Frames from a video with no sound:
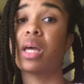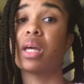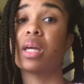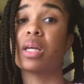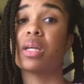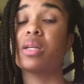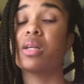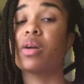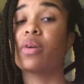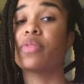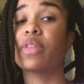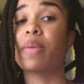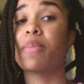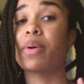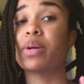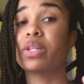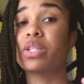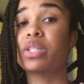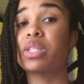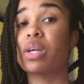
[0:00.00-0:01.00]
If they
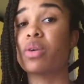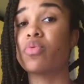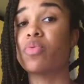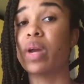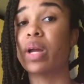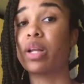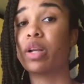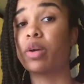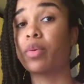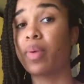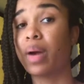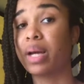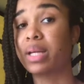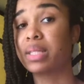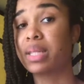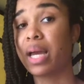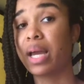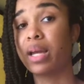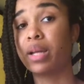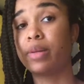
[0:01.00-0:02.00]
purchase a regular price
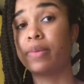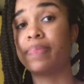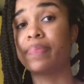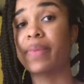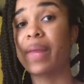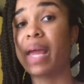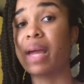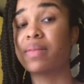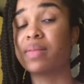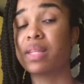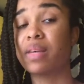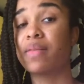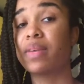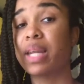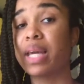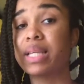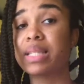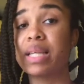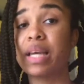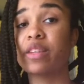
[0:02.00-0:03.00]
item, they have 7
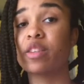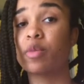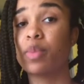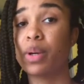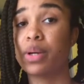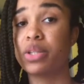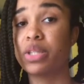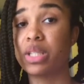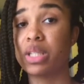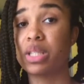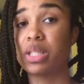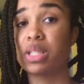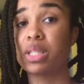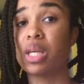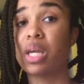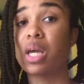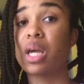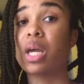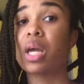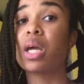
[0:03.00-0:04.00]
days after purchase
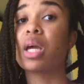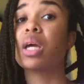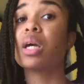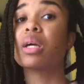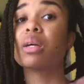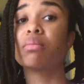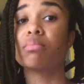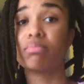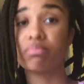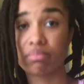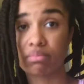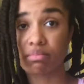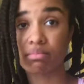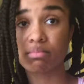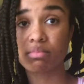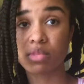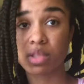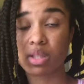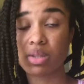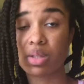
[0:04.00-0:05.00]

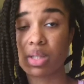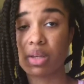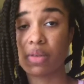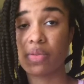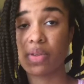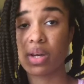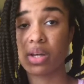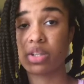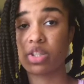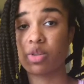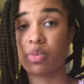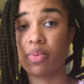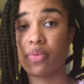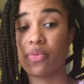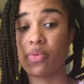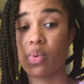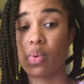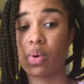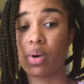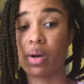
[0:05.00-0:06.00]
to see if they're eligible
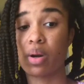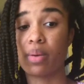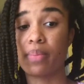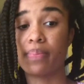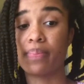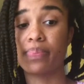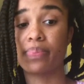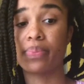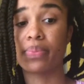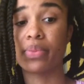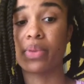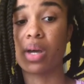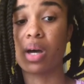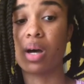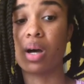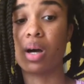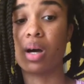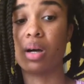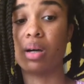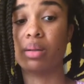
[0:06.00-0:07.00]
for the
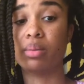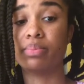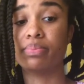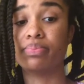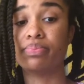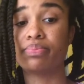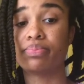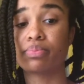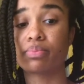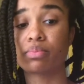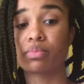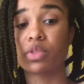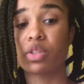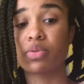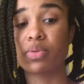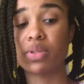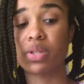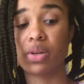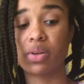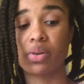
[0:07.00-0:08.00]
to
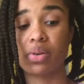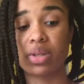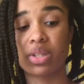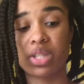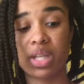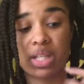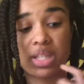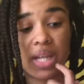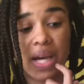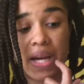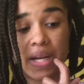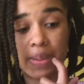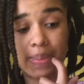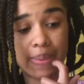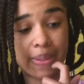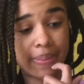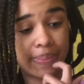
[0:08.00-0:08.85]
return or exchange items.